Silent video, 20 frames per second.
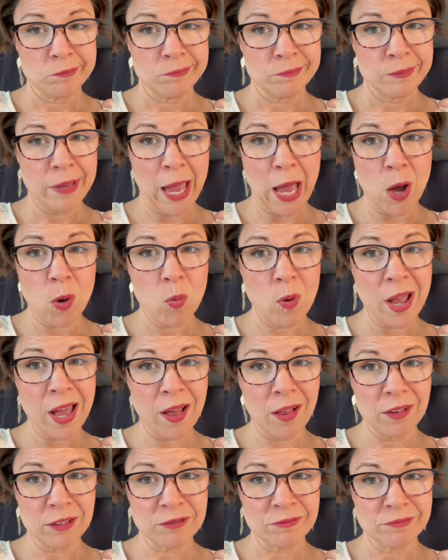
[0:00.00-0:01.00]
How
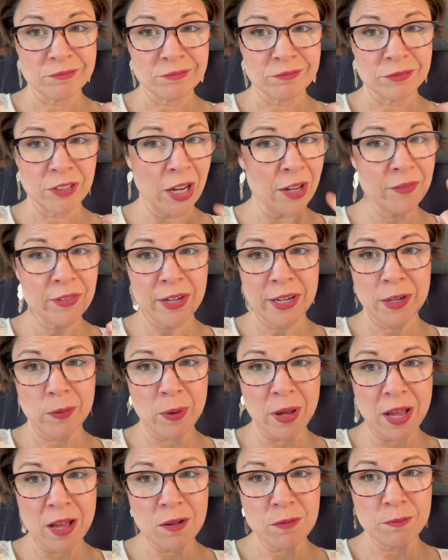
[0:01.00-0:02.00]
well? Not very
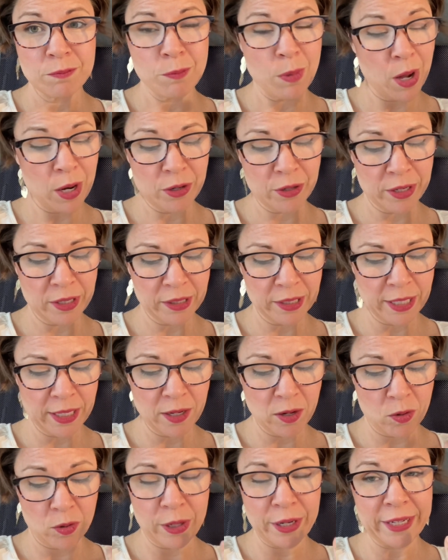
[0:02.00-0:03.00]
well? Moderately?
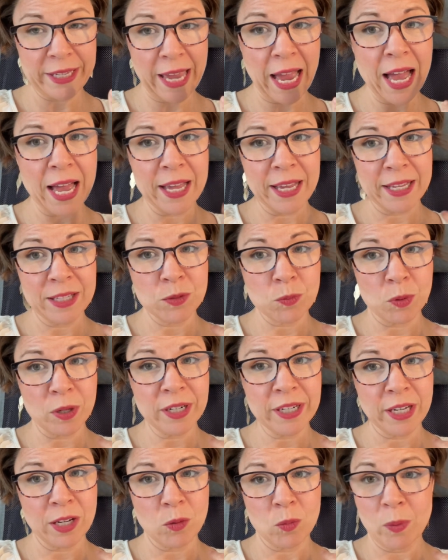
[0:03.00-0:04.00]
Or yeah, it's
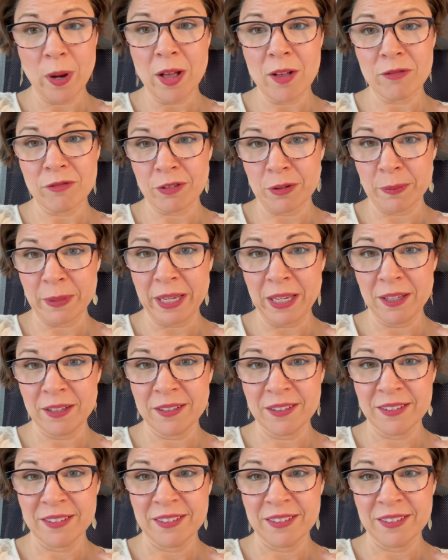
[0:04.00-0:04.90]
working well for me.